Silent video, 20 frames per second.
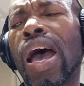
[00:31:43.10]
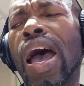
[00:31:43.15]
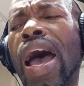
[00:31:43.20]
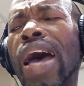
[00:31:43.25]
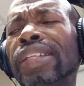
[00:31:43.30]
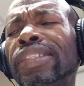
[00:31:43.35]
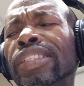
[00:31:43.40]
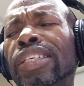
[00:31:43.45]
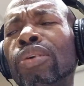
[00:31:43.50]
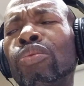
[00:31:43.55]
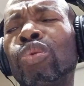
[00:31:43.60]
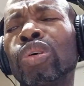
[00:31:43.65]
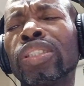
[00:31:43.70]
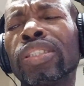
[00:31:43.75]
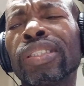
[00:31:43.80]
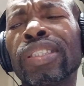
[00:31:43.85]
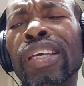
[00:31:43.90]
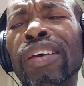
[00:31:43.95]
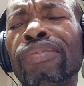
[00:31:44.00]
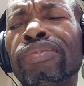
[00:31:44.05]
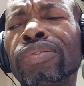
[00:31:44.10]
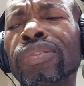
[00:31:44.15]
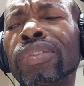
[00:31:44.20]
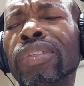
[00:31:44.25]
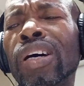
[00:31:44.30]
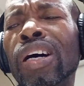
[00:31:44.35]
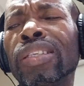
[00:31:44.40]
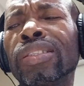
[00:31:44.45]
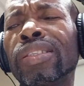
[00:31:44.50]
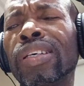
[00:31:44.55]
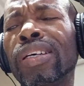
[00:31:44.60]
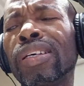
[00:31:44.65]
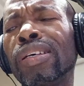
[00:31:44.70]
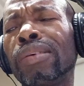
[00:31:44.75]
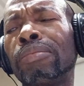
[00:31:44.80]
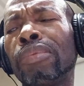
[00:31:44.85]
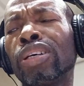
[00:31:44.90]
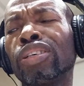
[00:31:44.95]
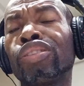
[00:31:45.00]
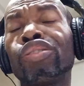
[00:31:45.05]
And there was given unto
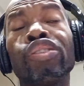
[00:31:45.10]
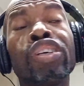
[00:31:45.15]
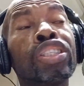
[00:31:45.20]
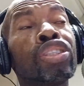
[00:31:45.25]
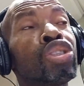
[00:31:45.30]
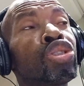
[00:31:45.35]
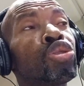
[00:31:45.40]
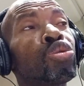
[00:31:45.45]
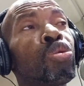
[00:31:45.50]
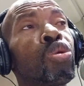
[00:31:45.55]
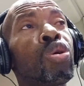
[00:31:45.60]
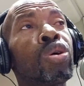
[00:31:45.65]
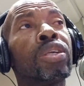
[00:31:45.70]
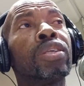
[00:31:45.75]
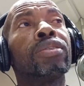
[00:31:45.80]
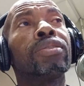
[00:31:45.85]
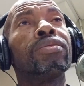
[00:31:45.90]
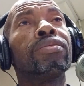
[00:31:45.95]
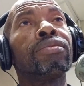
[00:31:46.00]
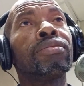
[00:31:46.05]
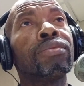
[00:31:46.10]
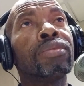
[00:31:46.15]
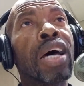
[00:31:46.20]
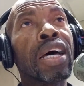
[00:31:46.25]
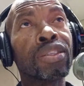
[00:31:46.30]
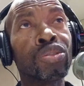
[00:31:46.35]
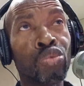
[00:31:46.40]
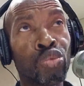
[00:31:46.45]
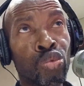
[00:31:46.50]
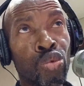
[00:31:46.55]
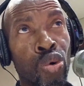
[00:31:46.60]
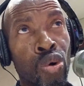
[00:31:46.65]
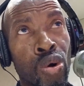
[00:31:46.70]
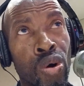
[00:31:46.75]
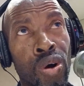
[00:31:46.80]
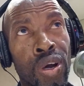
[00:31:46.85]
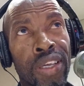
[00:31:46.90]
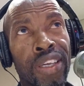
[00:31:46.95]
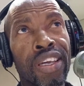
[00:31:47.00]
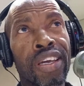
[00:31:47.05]
him a great sword, that's
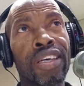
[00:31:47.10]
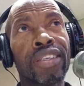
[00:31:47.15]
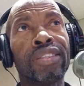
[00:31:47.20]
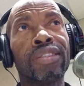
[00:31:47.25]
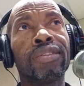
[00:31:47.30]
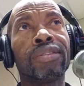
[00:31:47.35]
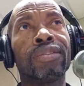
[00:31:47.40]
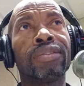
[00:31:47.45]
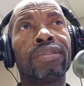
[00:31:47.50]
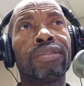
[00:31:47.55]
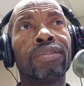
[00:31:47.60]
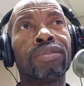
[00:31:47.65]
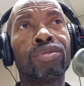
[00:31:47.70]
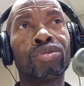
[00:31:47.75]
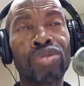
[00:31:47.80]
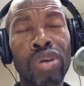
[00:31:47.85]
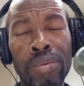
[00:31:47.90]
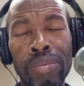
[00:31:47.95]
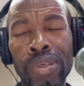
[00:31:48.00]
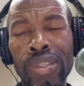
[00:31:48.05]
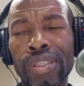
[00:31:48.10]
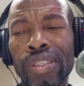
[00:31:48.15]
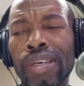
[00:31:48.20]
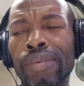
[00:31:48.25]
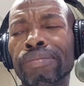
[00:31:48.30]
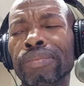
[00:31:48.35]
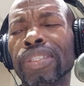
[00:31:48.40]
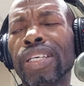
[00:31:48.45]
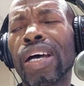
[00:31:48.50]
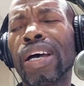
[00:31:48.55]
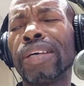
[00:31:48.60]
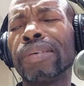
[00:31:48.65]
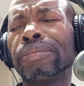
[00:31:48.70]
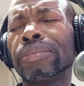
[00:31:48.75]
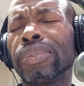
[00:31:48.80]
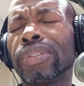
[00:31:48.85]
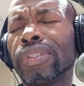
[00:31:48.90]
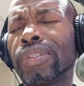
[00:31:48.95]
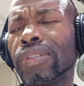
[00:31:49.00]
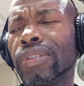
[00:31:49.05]
war again, troublesome
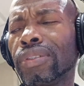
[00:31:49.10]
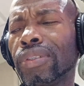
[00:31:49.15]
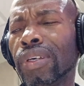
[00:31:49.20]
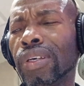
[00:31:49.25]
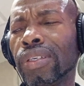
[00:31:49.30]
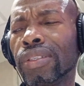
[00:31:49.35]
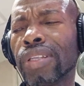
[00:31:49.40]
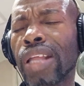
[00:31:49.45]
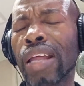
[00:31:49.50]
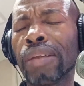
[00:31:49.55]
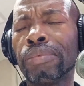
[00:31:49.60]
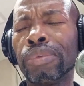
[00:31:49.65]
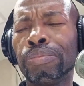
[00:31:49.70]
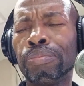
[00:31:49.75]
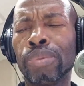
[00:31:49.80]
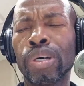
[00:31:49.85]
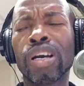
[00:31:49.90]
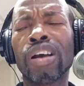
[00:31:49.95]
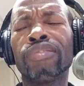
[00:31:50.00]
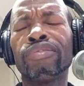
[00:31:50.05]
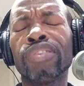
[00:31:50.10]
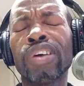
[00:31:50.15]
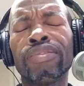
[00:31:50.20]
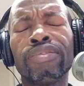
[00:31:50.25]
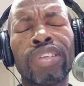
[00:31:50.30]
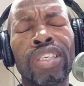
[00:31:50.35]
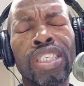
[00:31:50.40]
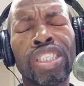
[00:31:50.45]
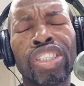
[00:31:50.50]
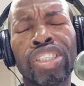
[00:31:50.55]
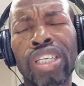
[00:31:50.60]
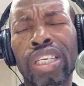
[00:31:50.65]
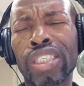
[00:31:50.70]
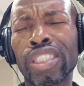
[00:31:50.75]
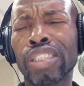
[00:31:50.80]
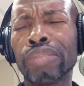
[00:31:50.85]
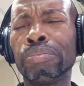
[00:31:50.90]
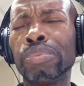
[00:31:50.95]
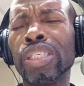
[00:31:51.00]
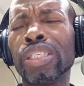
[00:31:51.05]
times, that the book of Revelation
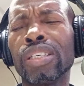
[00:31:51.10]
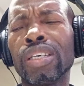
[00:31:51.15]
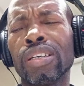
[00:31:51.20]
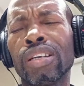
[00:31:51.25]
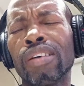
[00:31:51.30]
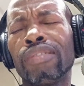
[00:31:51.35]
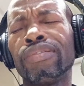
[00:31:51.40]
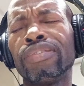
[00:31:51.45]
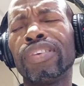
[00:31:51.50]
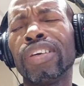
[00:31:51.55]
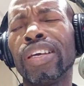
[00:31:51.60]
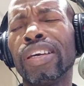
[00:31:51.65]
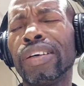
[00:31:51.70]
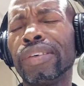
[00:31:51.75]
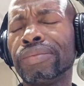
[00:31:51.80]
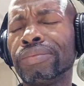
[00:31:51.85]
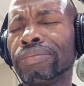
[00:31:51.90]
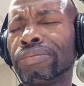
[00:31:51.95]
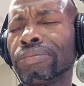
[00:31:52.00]
is speaking of here